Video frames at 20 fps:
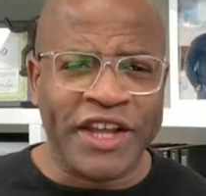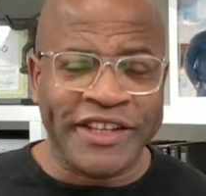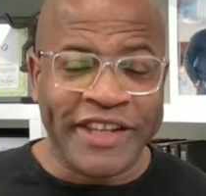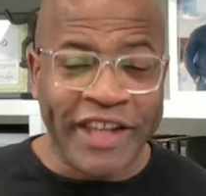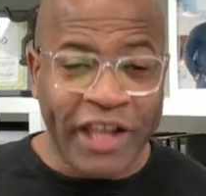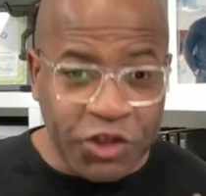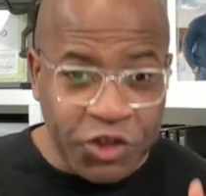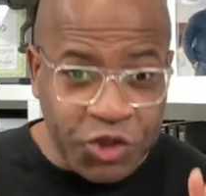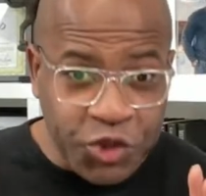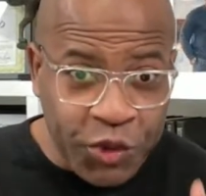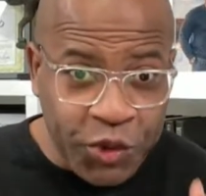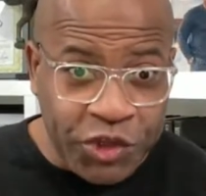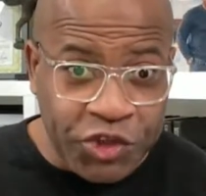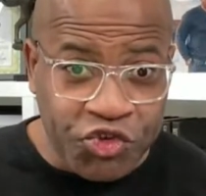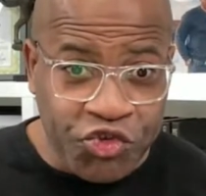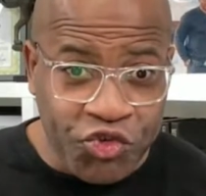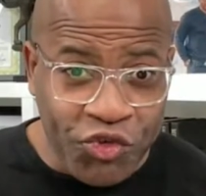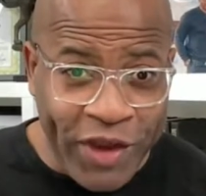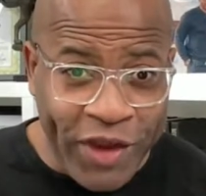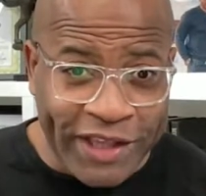until you
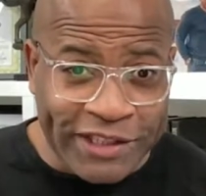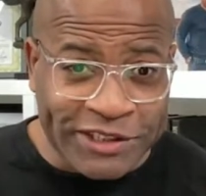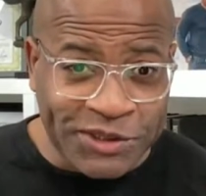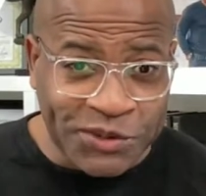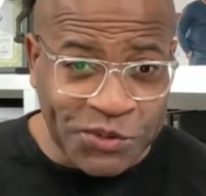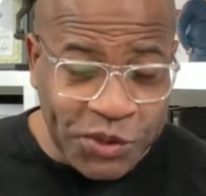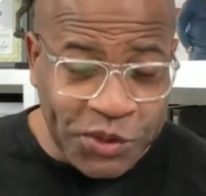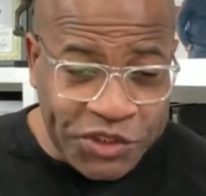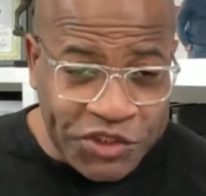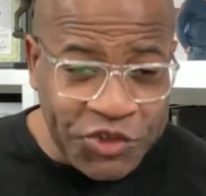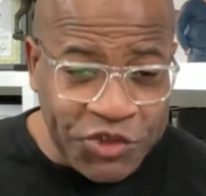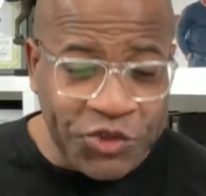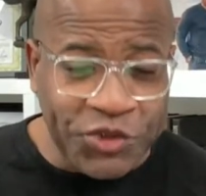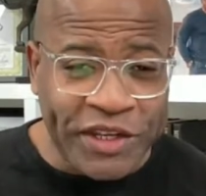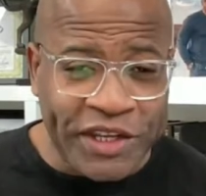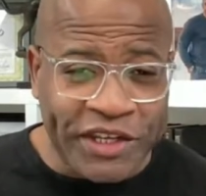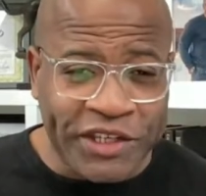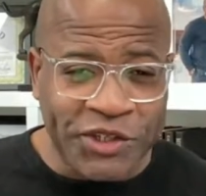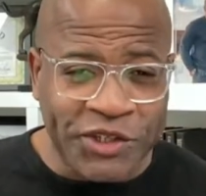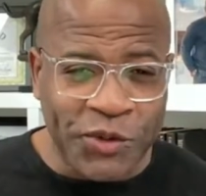address what you
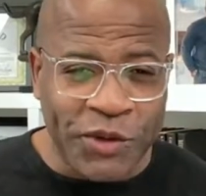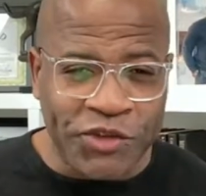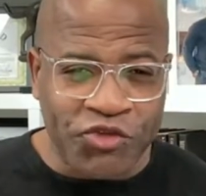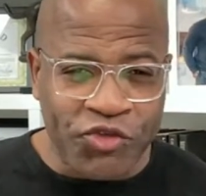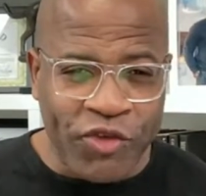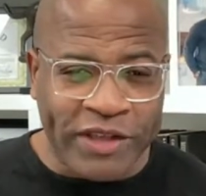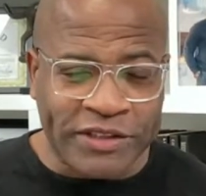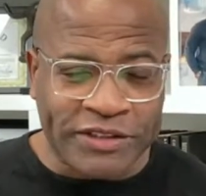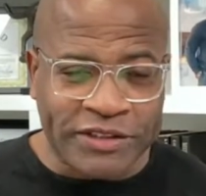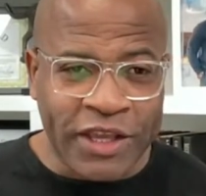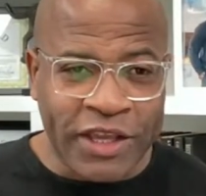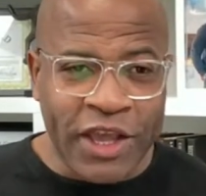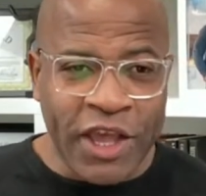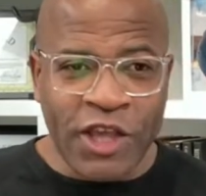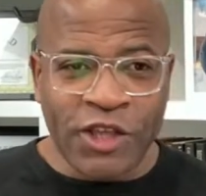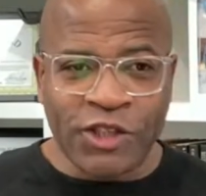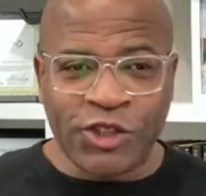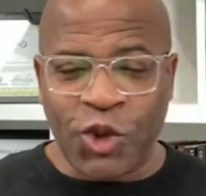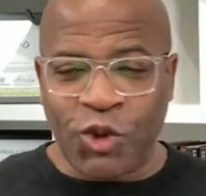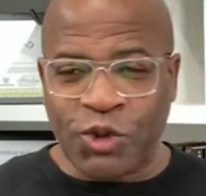need to address.
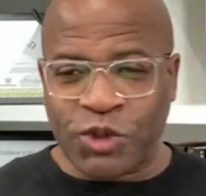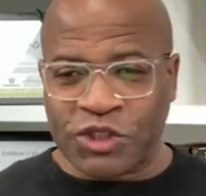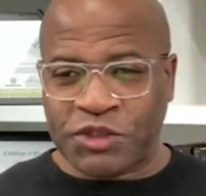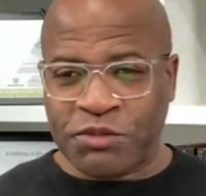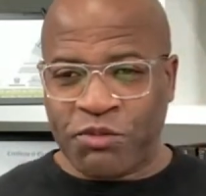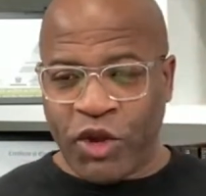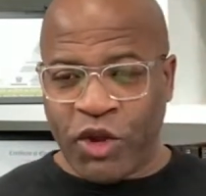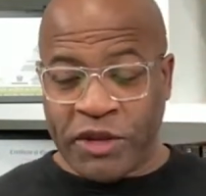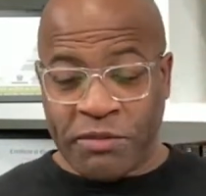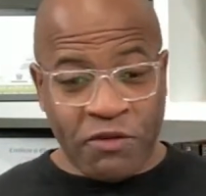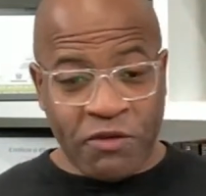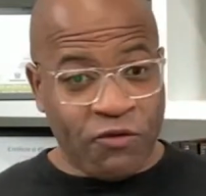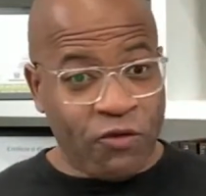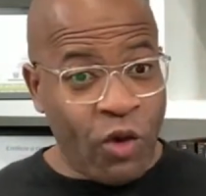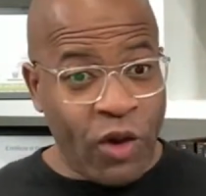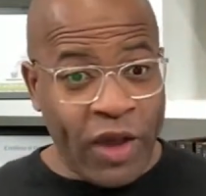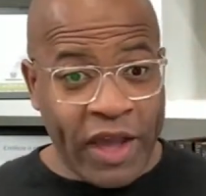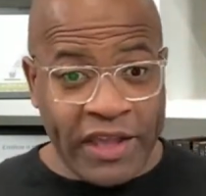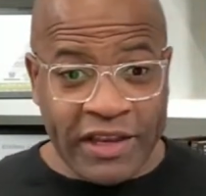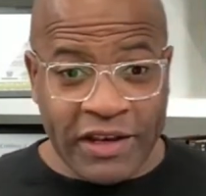So this morning,
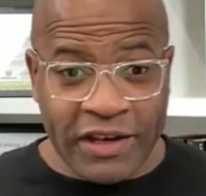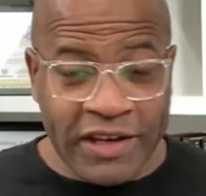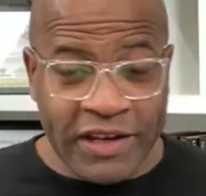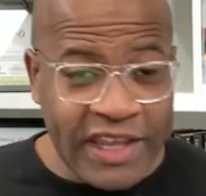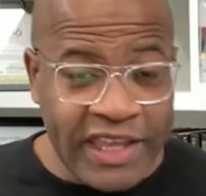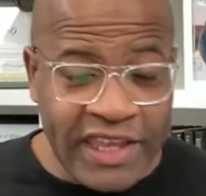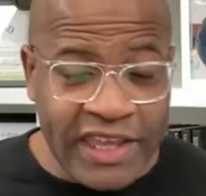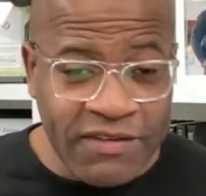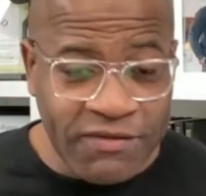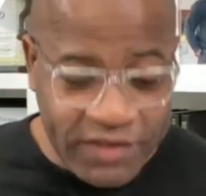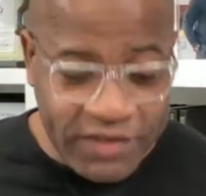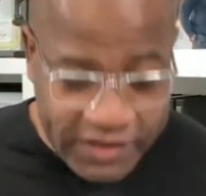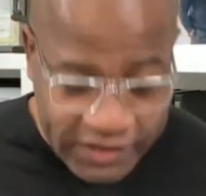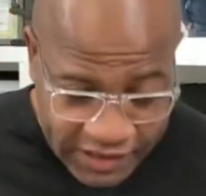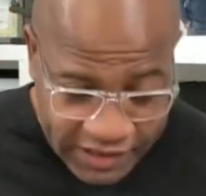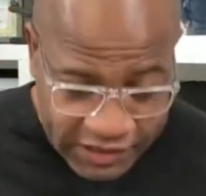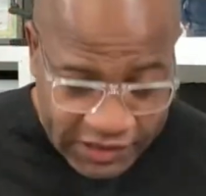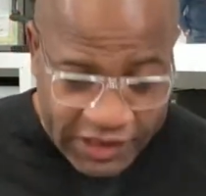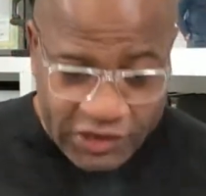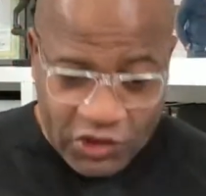before I leave
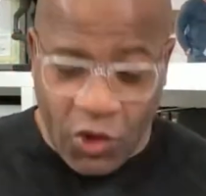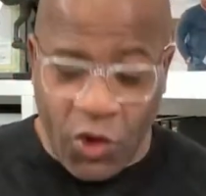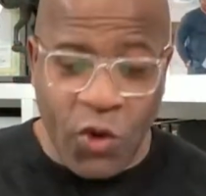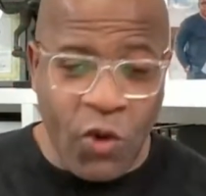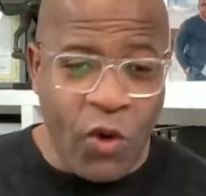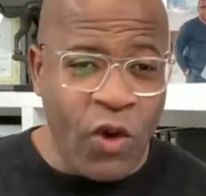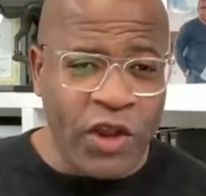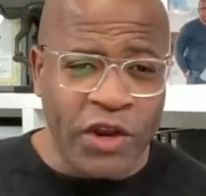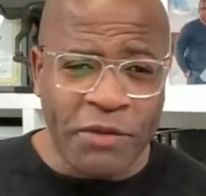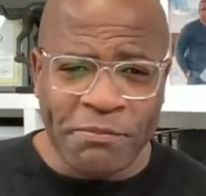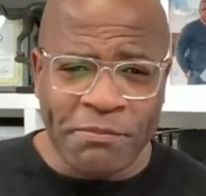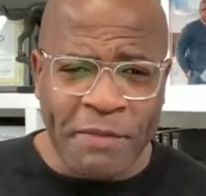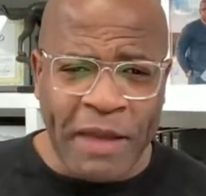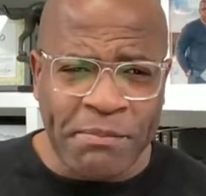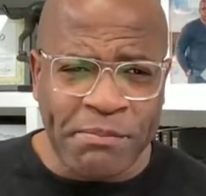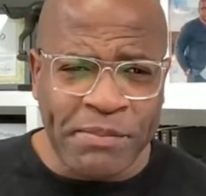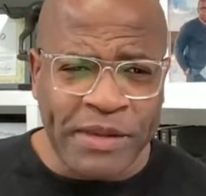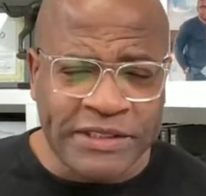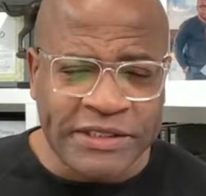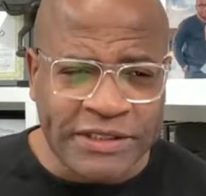and go on my
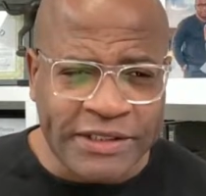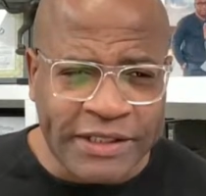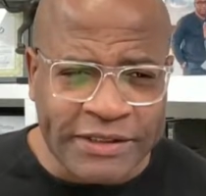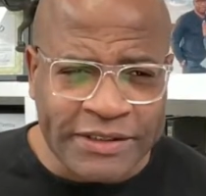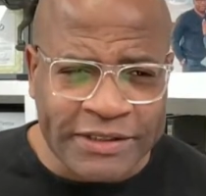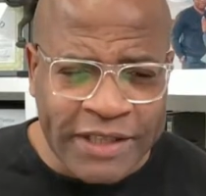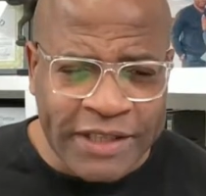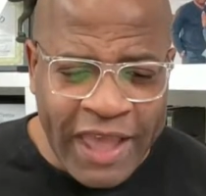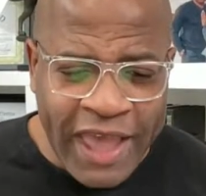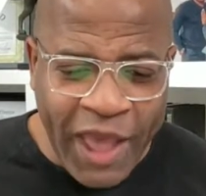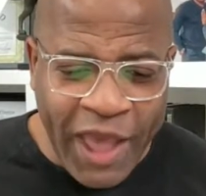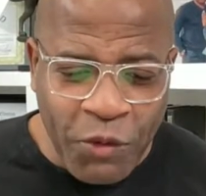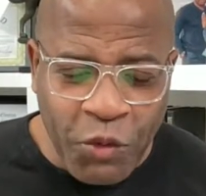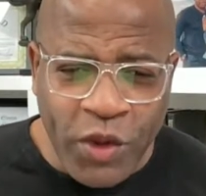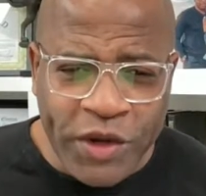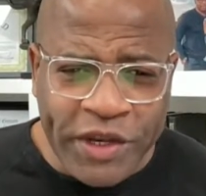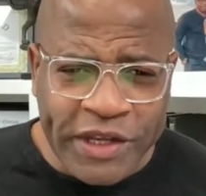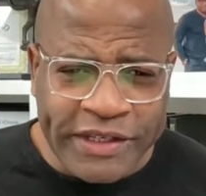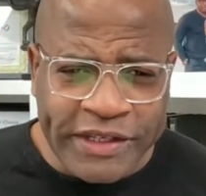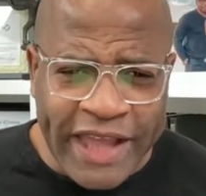business, I
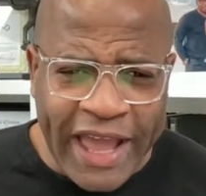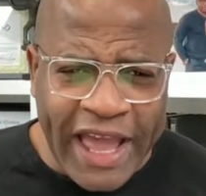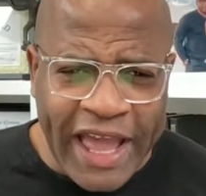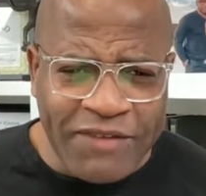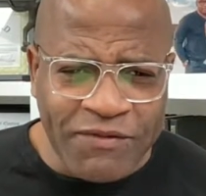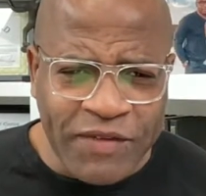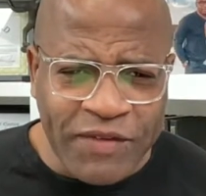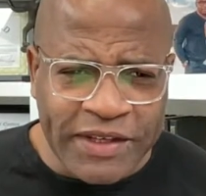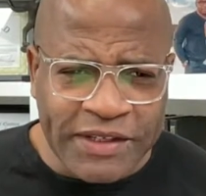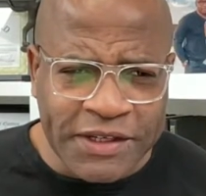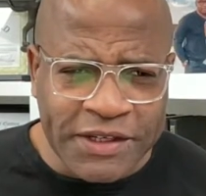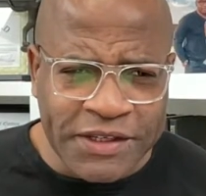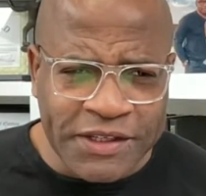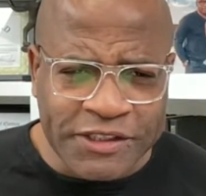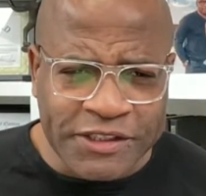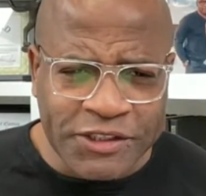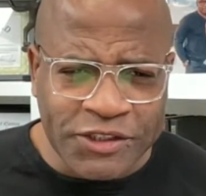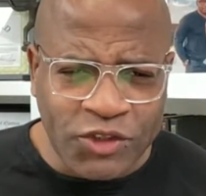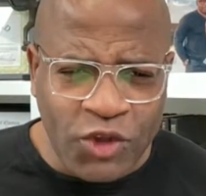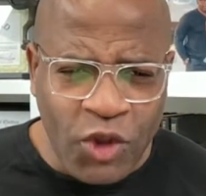want to dive into
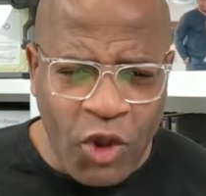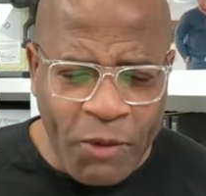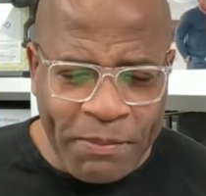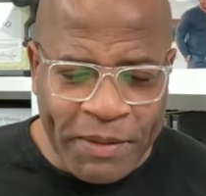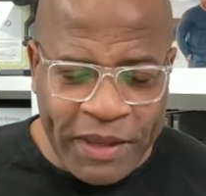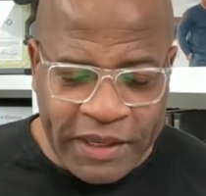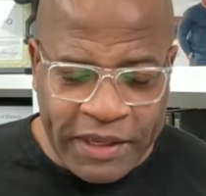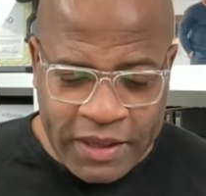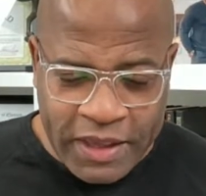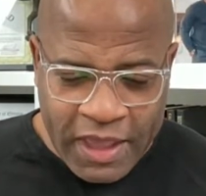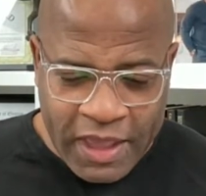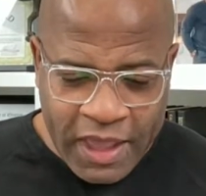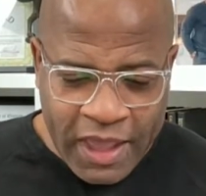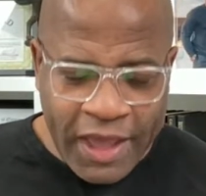this topic.